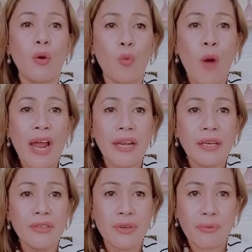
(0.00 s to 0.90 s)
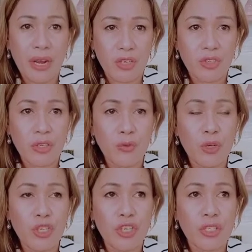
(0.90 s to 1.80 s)
one direction,
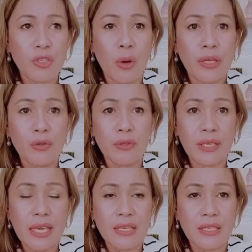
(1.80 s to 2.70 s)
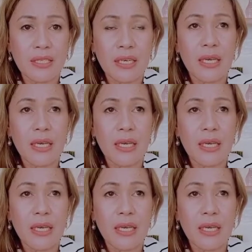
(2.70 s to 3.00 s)
which is going to the east.